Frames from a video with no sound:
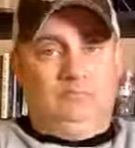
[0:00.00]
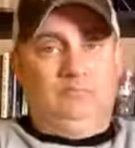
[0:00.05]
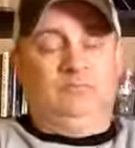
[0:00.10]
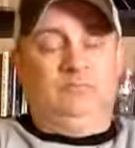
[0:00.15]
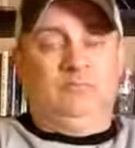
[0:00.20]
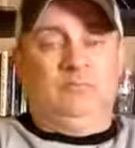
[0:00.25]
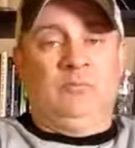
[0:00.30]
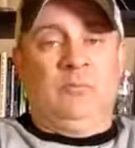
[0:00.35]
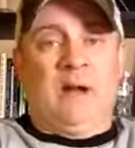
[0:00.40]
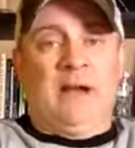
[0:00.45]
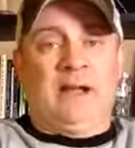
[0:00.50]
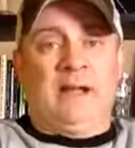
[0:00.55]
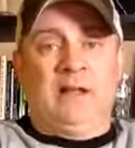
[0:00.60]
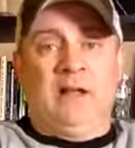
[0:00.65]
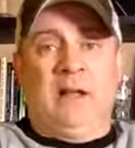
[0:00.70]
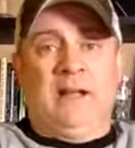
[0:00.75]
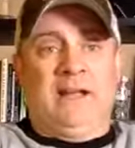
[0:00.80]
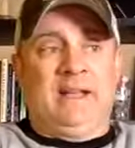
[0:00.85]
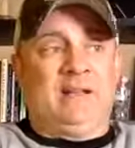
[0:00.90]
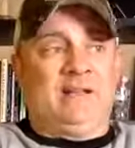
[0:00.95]
My
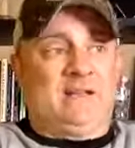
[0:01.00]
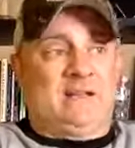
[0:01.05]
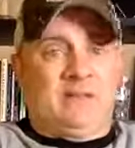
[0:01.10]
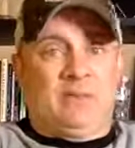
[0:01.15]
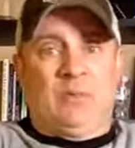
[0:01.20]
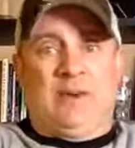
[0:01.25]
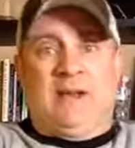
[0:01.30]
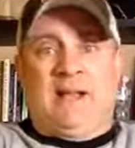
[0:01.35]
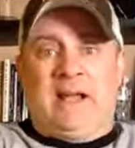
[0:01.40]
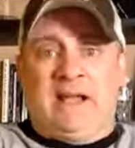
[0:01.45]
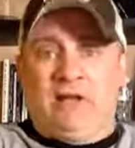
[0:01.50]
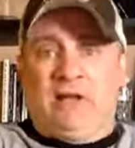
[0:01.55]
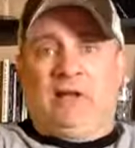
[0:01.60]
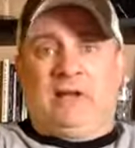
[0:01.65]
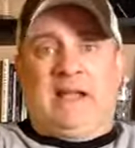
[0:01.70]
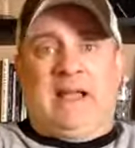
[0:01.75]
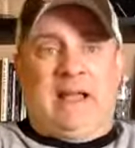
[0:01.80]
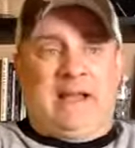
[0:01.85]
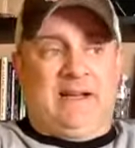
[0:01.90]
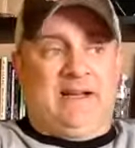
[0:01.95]
clients, the way I
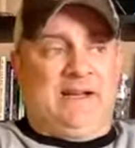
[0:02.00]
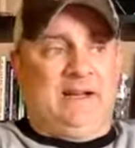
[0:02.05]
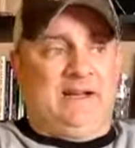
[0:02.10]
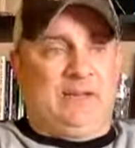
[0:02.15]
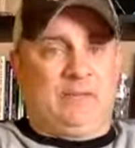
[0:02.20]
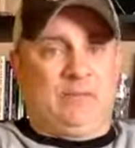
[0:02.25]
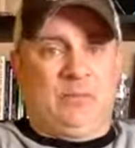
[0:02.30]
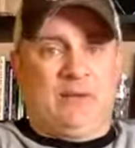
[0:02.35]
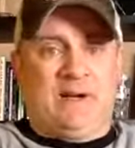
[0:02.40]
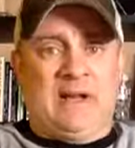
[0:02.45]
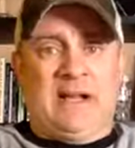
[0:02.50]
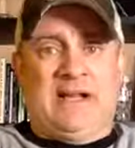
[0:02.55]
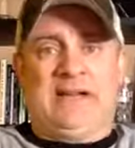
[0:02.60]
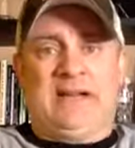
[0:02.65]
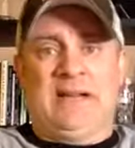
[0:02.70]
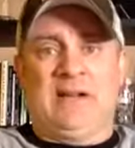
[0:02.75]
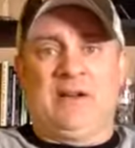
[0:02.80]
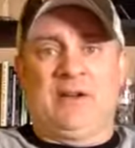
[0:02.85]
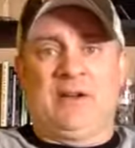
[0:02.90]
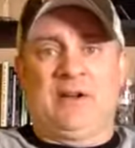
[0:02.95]
look at it is when I
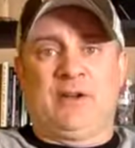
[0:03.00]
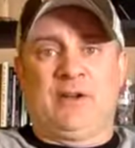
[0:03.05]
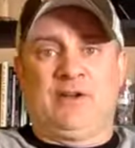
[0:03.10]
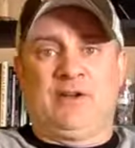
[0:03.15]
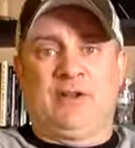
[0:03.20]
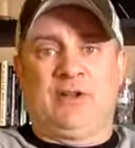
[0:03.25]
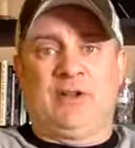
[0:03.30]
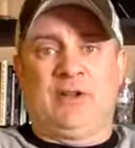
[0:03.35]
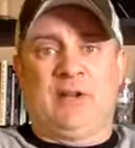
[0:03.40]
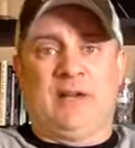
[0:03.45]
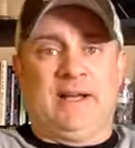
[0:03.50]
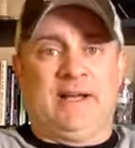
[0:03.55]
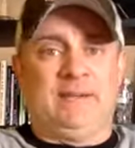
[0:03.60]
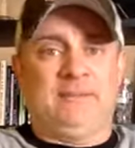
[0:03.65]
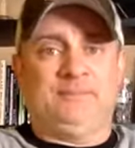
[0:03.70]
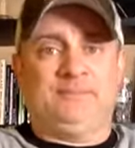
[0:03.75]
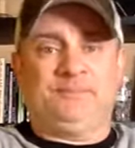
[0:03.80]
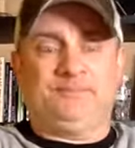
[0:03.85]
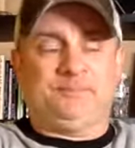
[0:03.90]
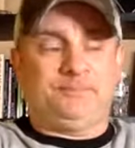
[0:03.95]
take on a coaching client,